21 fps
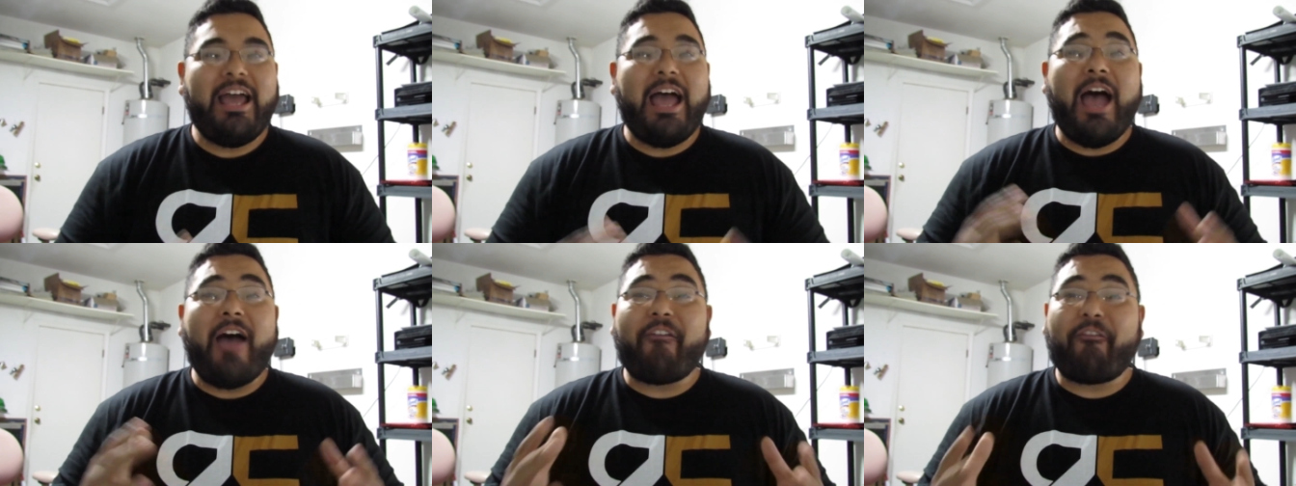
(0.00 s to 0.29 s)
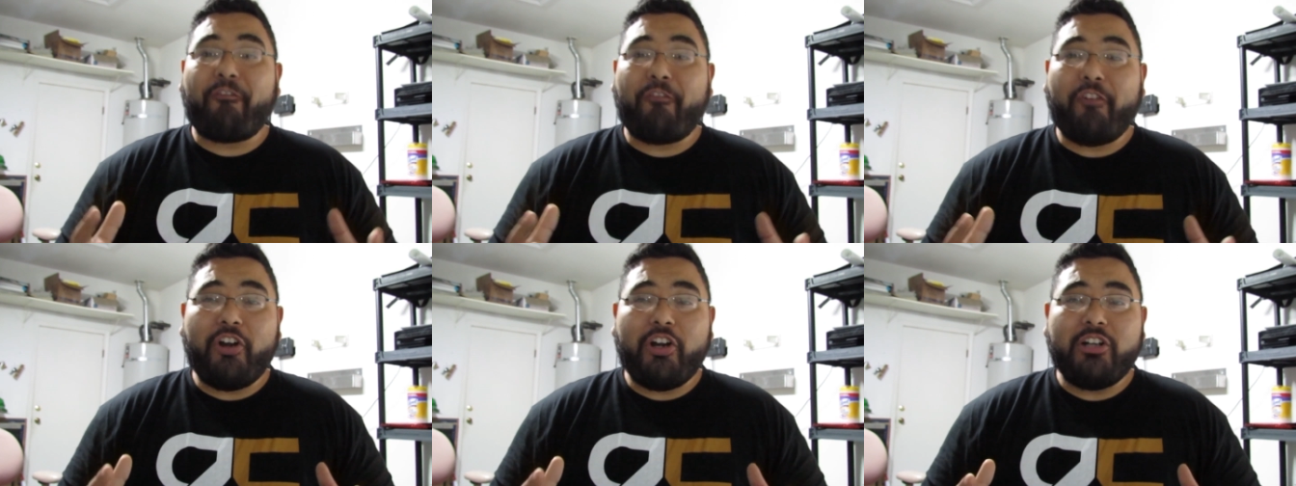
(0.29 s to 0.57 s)
At
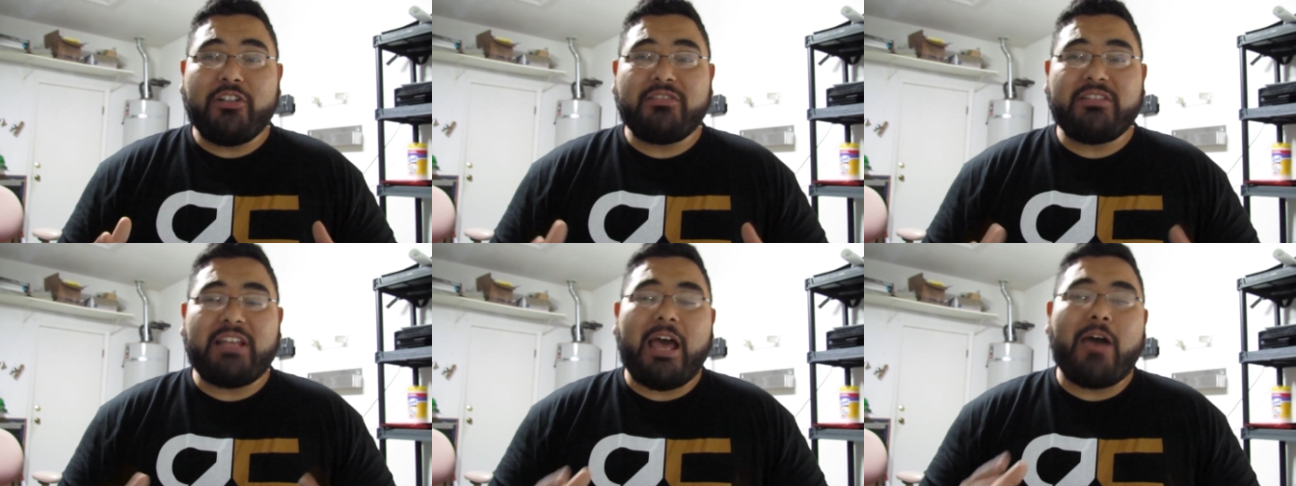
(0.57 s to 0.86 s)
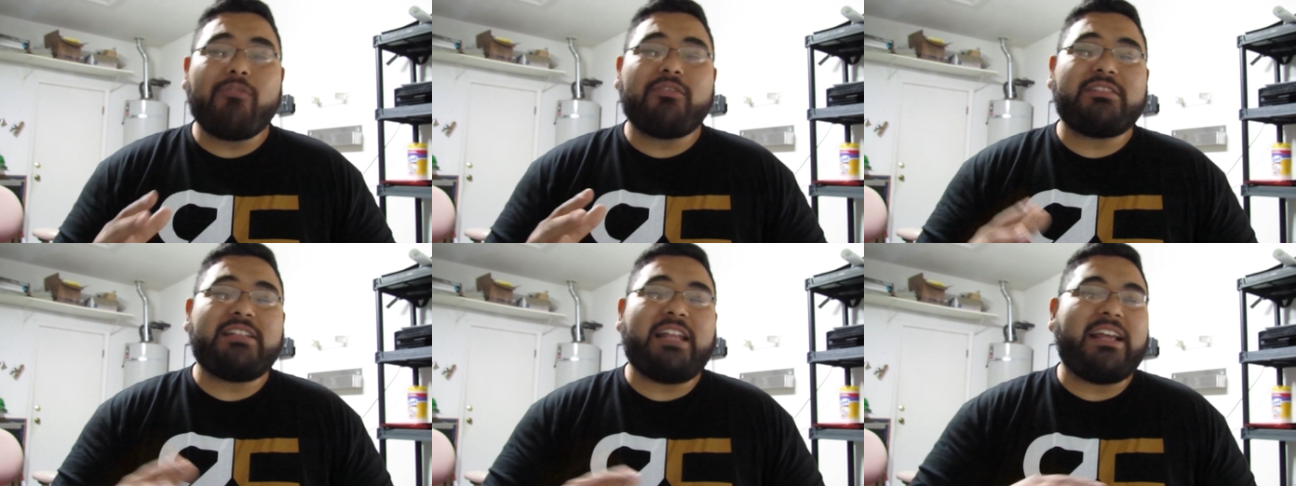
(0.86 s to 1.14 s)
first,
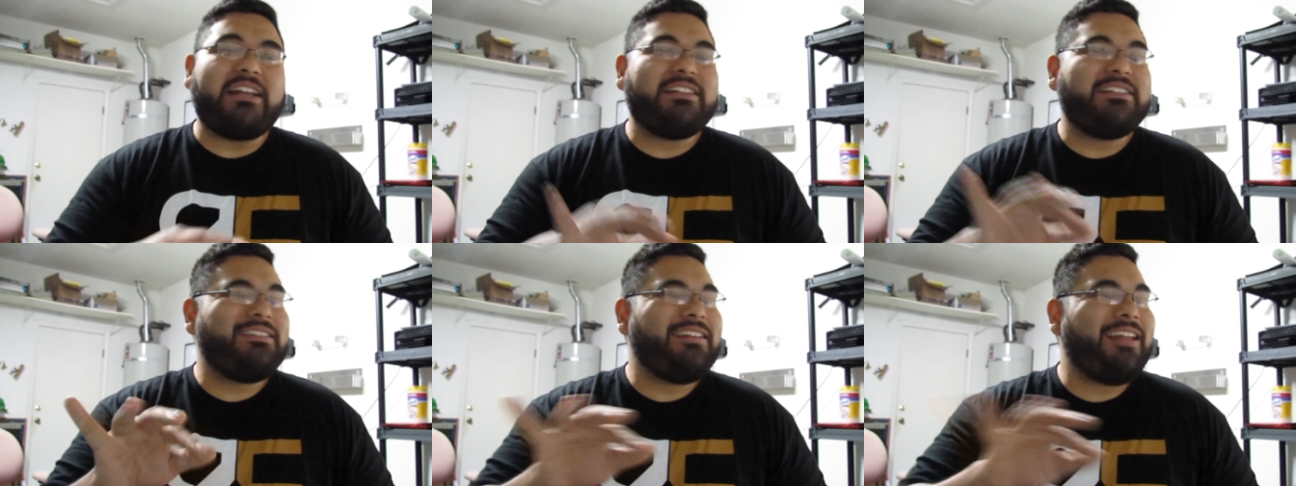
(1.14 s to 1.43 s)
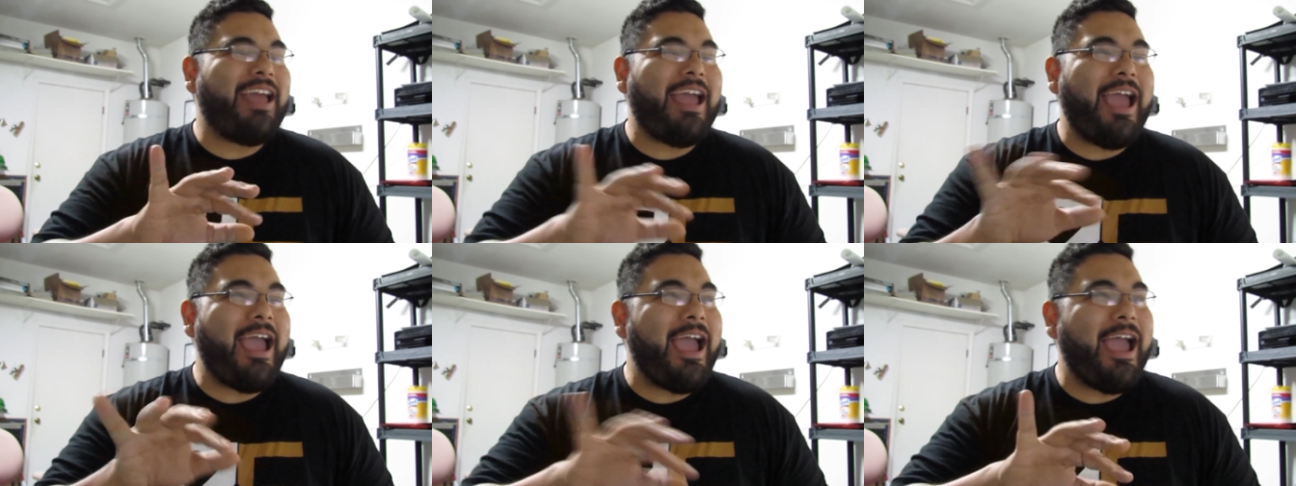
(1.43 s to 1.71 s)
I was like,
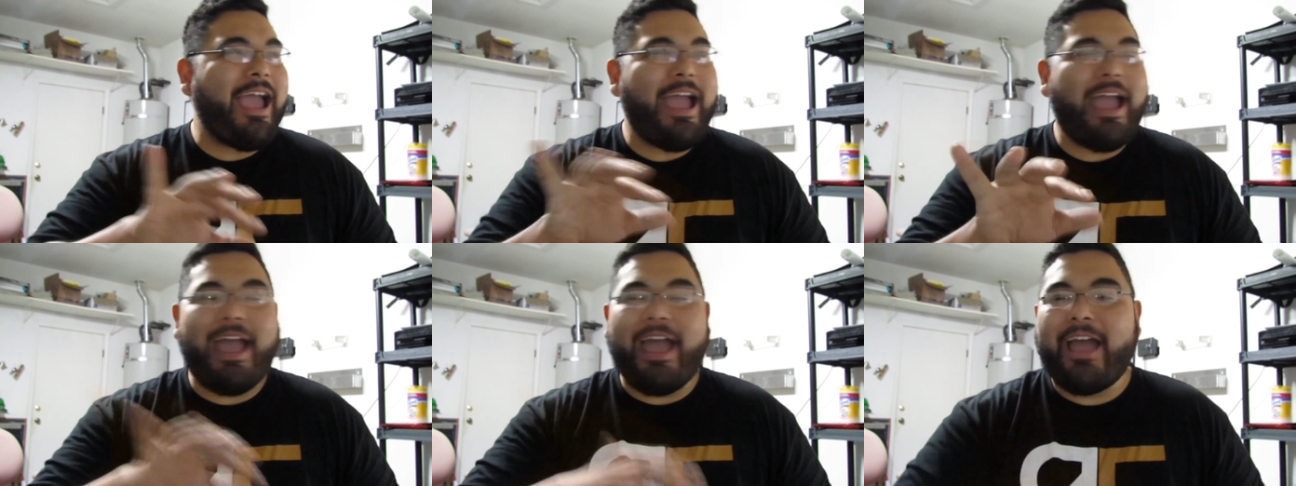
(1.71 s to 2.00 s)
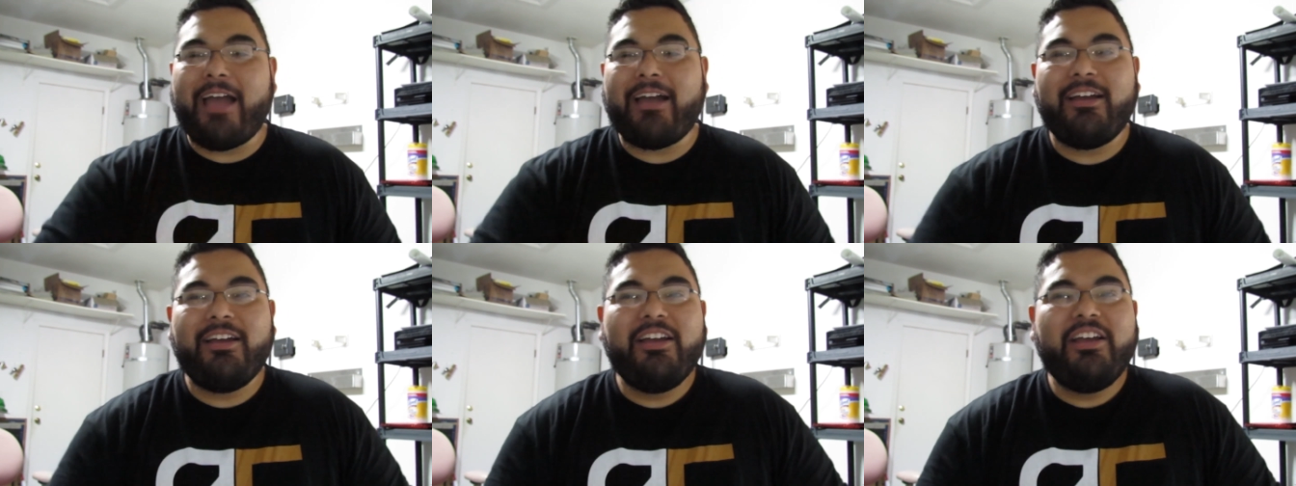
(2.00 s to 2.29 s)

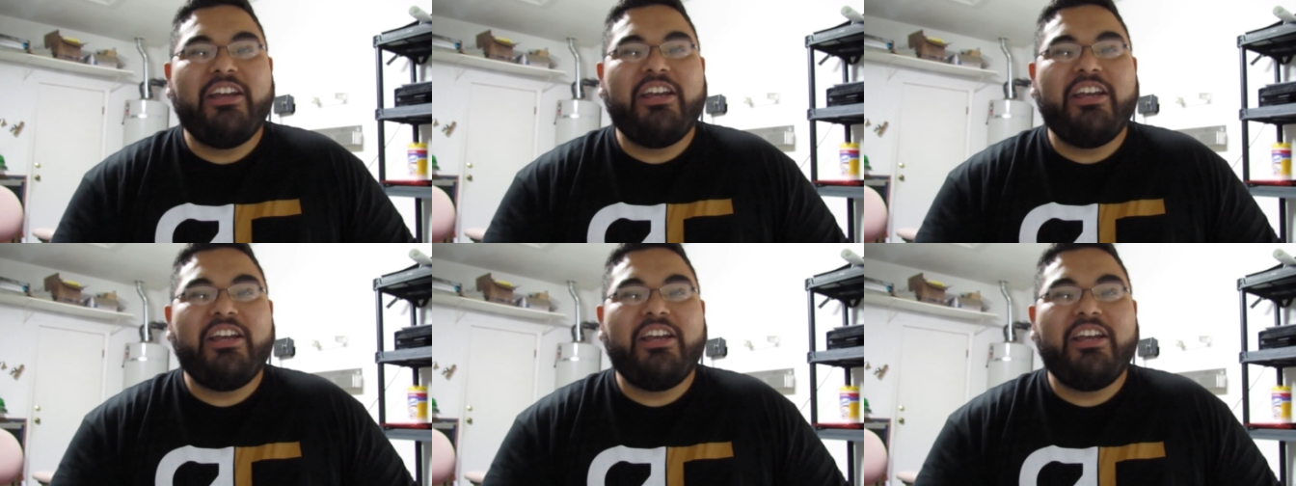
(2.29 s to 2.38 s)
nah.